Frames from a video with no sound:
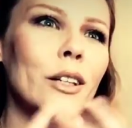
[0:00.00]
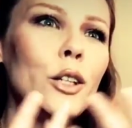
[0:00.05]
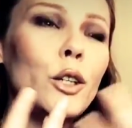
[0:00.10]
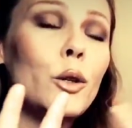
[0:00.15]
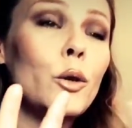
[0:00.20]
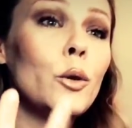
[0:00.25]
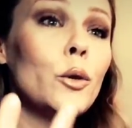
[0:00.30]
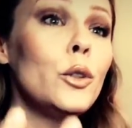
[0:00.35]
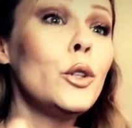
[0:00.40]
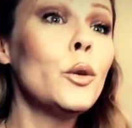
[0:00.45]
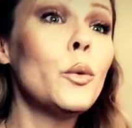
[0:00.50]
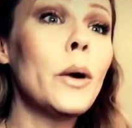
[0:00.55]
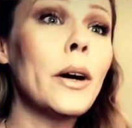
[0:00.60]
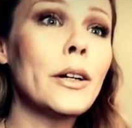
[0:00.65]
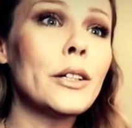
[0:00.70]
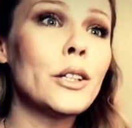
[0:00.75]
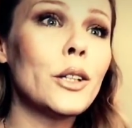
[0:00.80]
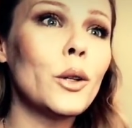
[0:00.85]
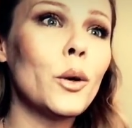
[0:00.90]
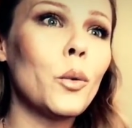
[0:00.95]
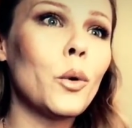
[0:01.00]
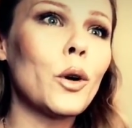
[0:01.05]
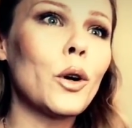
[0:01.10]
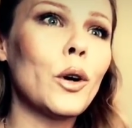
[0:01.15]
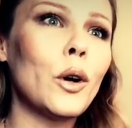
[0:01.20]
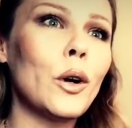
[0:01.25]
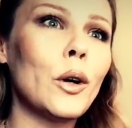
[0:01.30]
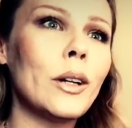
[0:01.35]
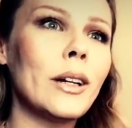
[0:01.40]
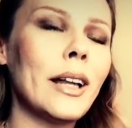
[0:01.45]
you wear to the
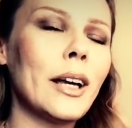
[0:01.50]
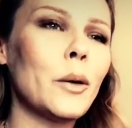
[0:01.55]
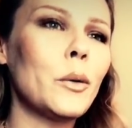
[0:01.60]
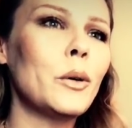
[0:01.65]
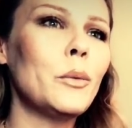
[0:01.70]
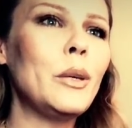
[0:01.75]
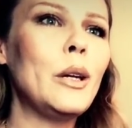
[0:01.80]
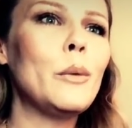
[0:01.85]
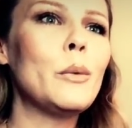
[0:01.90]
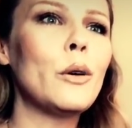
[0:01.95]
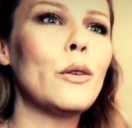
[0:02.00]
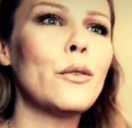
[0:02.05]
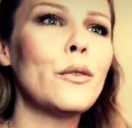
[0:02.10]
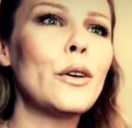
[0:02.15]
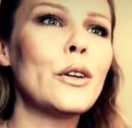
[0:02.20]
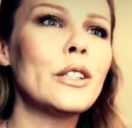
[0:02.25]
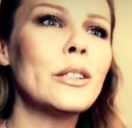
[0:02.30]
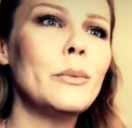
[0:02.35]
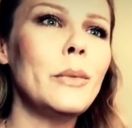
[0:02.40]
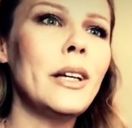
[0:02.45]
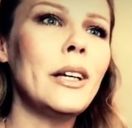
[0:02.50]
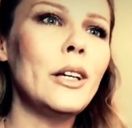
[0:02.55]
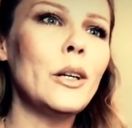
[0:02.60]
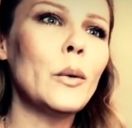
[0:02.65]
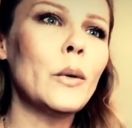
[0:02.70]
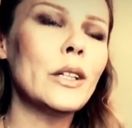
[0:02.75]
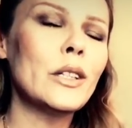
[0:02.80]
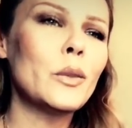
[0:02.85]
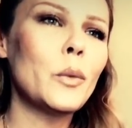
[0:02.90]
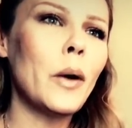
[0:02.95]
world. Like when people first meet
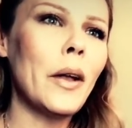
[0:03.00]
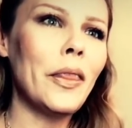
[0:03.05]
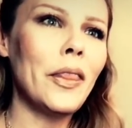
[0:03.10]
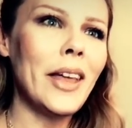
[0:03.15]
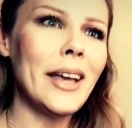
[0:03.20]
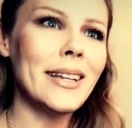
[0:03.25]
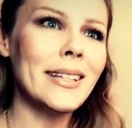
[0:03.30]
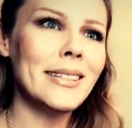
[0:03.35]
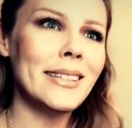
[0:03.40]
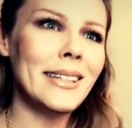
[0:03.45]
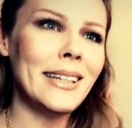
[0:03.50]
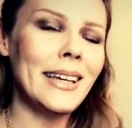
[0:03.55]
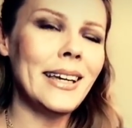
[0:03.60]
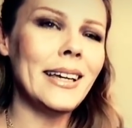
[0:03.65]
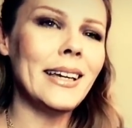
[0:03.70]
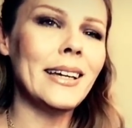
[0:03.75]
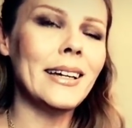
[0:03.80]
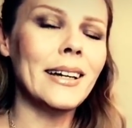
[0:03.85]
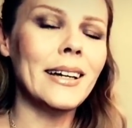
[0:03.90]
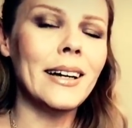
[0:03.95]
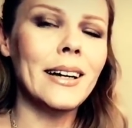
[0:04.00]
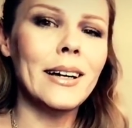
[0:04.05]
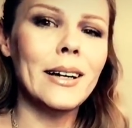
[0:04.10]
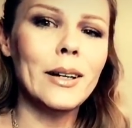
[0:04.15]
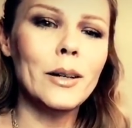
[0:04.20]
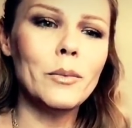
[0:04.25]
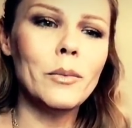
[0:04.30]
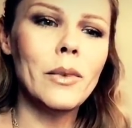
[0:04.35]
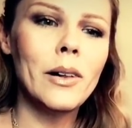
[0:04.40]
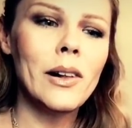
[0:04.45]
you, it's what they see.
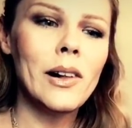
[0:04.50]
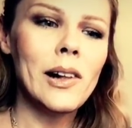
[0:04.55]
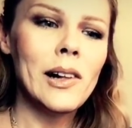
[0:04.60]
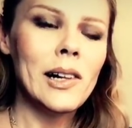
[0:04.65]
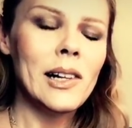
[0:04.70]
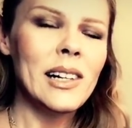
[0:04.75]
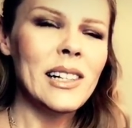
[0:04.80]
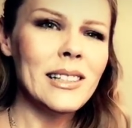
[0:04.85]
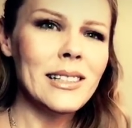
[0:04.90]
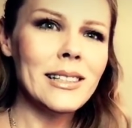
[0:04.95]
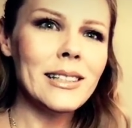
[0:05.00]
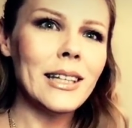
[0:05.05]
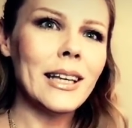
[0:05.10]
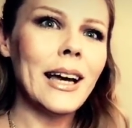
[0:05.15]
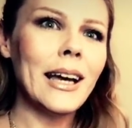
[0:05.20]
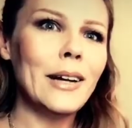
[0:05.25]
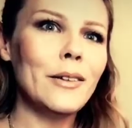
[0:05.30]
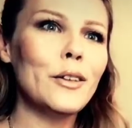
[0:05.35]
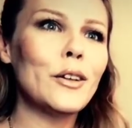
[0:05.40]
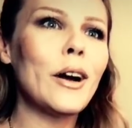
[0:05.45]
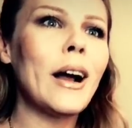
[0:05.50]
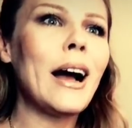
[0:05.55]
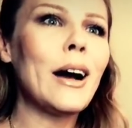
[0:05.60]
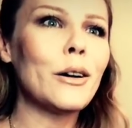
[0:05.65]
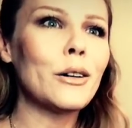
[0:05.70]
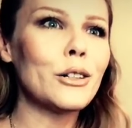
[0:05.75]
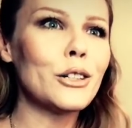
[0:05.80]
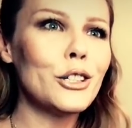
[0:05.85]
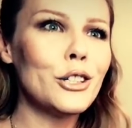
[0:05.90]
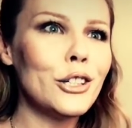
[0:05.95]
It's kind of your
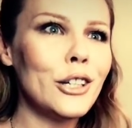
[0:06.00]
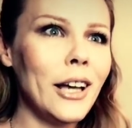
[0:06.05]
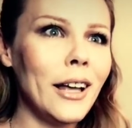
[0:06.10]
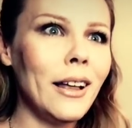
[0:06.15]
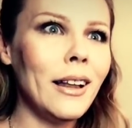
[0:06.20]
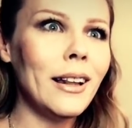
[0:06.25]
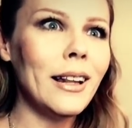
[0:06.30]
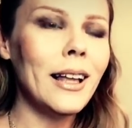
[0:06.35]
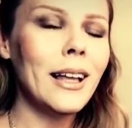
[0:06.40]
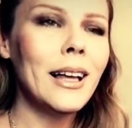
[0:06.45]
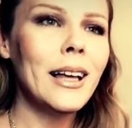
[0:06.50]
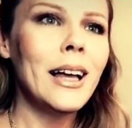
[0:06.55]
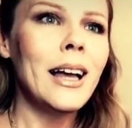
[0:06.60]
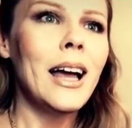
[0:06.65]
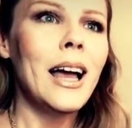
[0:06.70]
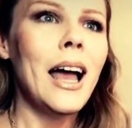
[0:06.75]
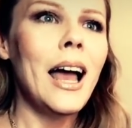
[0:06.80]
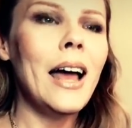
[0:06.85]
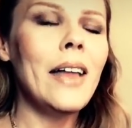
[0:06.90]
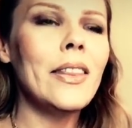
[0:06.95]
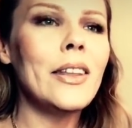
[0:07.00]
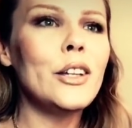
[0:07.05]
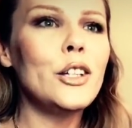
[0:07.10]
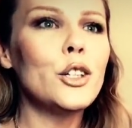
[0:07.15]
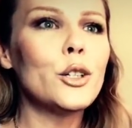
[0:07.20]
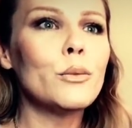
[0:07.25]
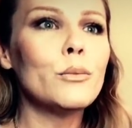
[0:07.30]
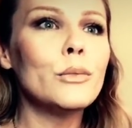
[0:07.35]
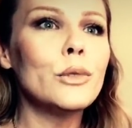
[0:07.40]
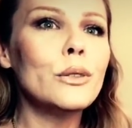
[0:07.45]
outer shell. And then
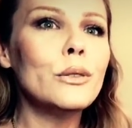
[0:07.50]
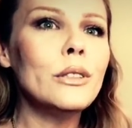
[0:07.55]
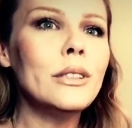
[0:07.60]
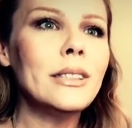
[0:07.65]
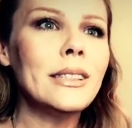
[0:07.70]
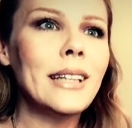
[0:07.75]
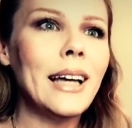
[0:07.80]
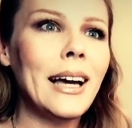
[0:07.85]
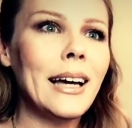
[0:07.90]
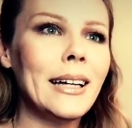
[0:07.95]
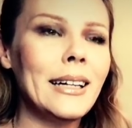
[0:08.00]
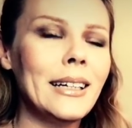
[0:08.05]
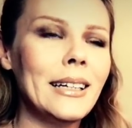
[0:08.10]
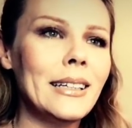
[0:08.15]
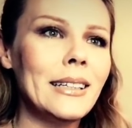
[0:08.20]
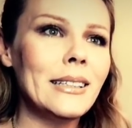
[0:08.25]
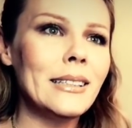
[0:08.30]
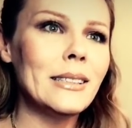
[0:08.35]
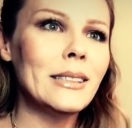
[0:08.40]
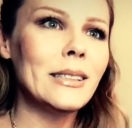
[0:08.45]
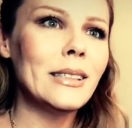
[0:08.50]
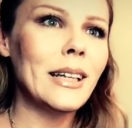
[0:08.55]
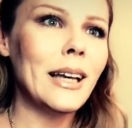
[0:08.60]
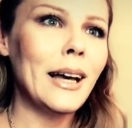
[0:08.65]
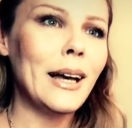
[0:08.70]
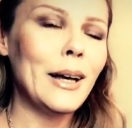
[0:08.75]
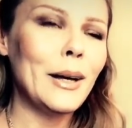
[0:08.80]
your moon sign is,